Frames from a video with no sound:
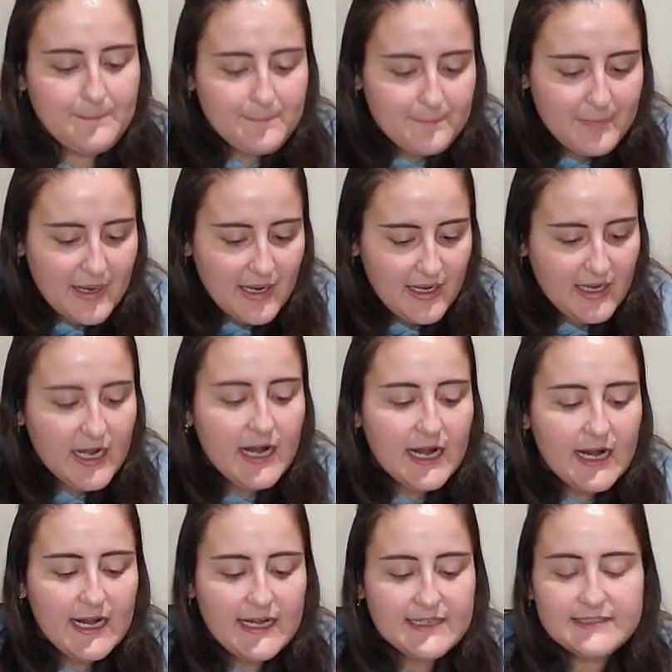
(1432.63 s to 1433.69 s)

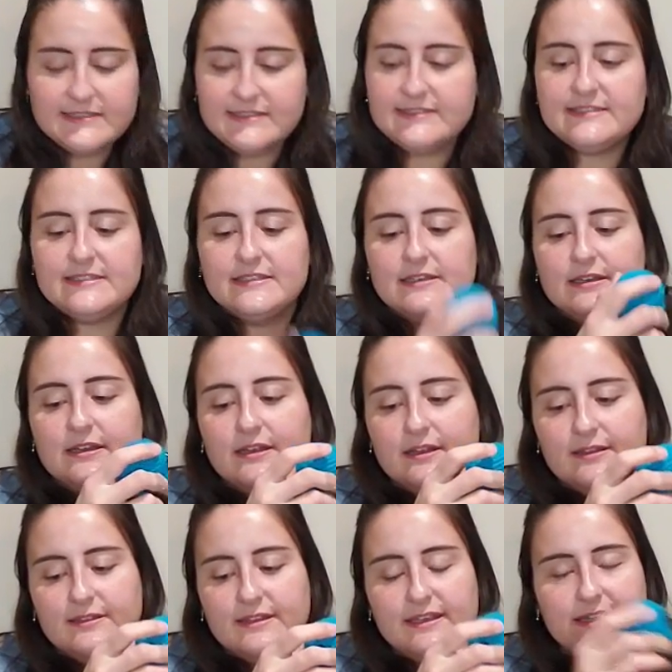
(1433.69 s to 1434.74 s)
But
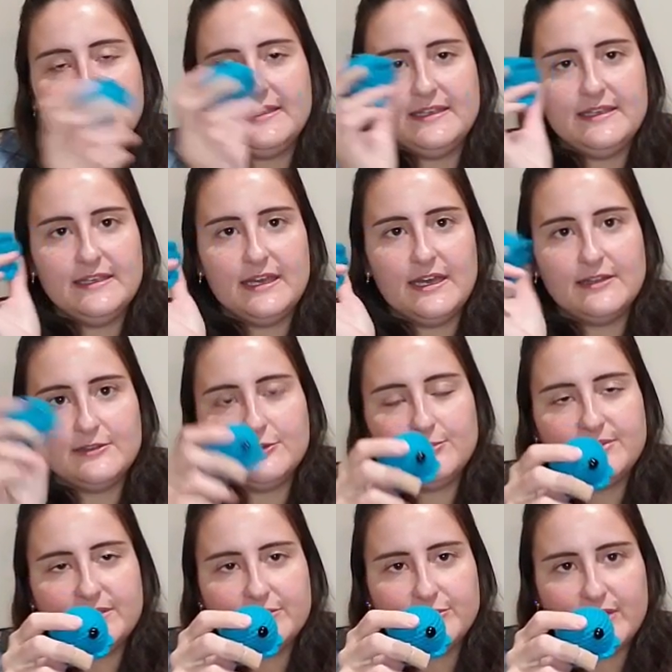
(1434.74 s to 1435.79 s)
the
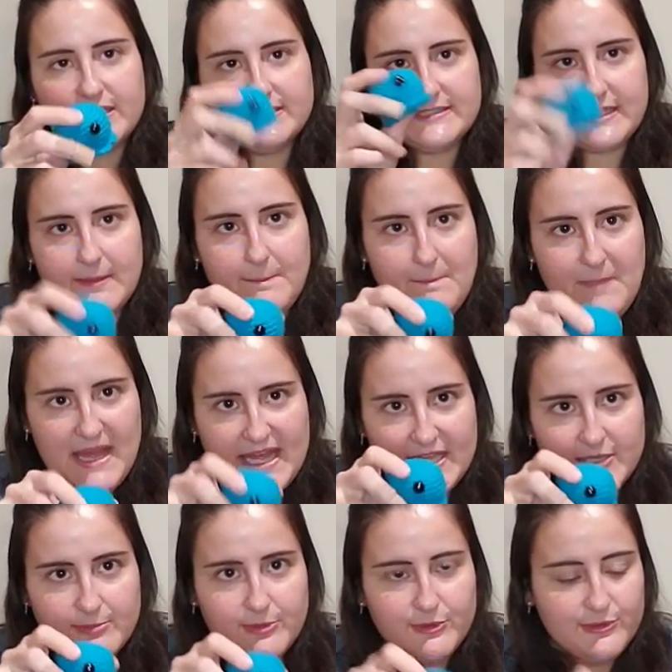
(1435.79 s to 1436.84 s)
Loops and Threads
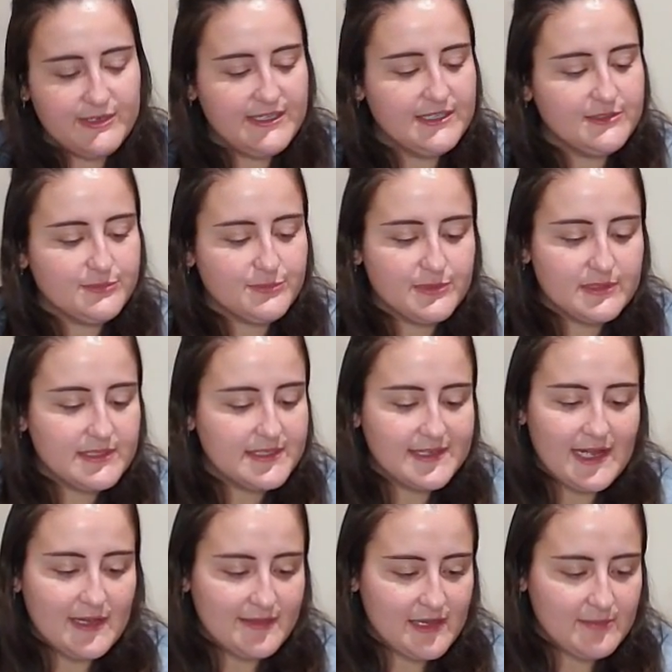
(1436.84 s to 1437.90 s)
Impeccable is really
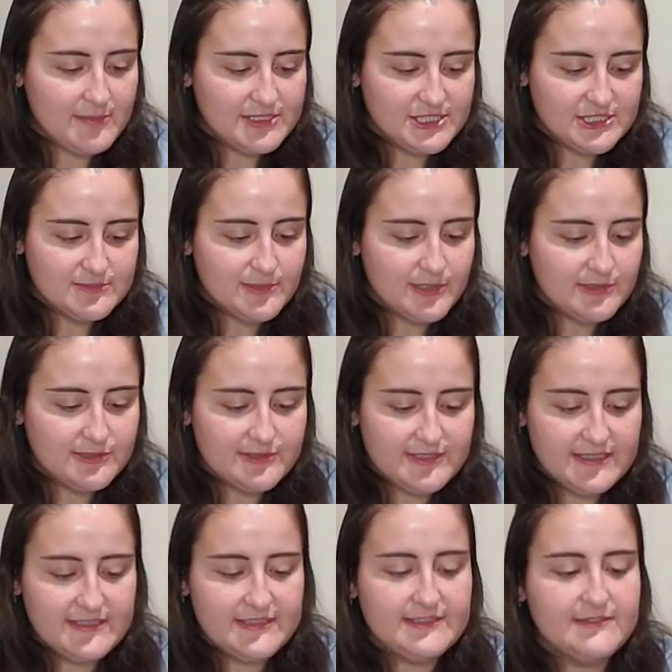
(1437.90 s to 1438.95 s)
not that much smaller.
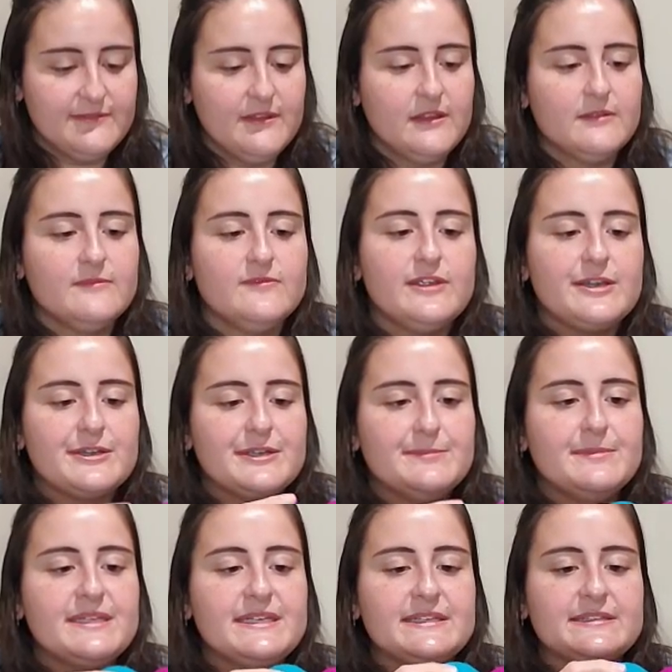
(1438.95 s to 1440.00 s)
It's very
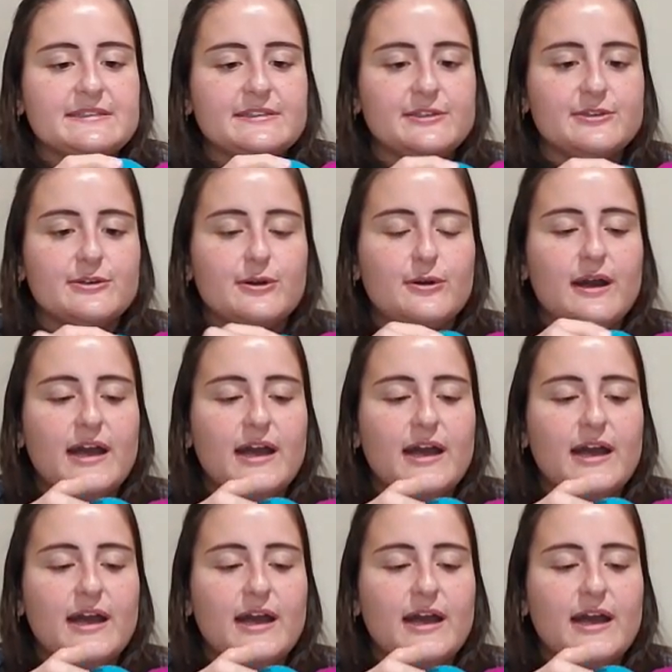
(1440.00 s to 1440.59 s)
minuscule.